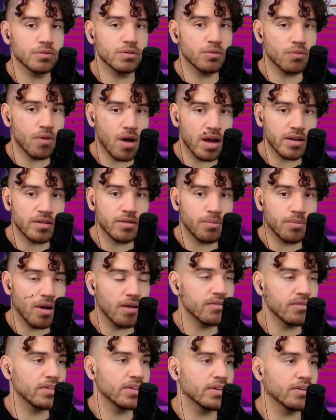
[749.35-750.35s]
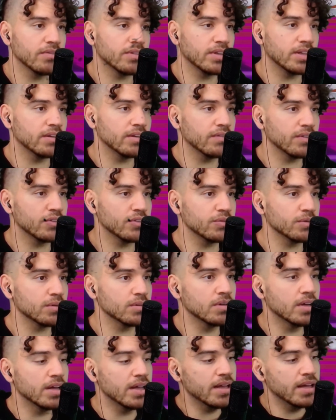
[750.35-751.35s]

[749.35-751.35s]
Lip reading: the right to privacy of the individual.